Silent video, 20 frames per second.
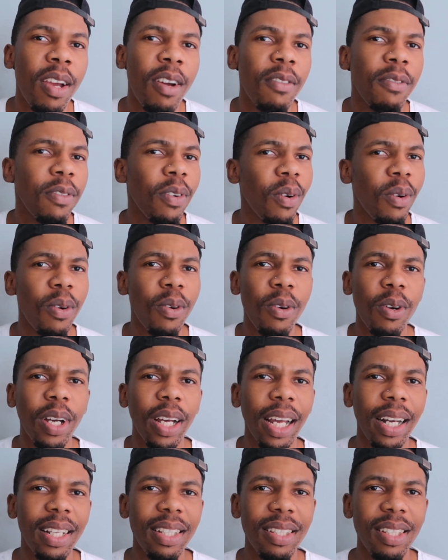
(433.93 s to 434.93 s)
For
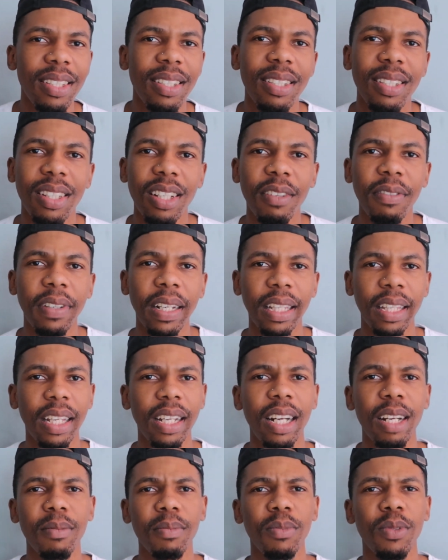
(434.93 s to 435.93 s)
currencies and stuff like
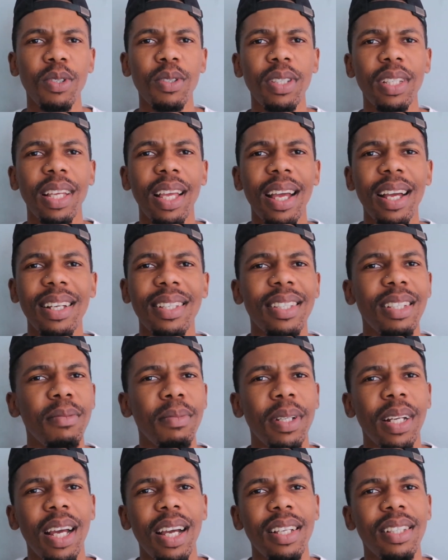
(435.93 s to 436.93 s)
that, I'm using XM
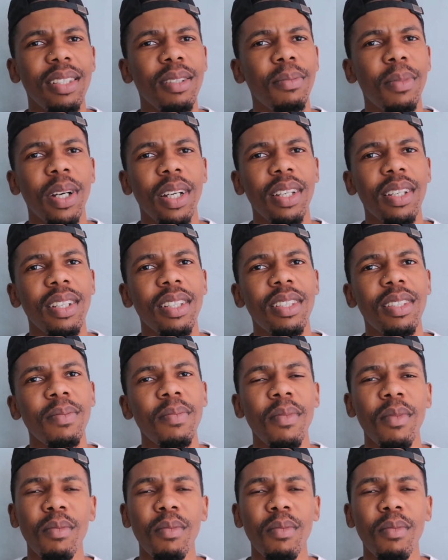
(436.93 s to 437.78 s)
and IC markets,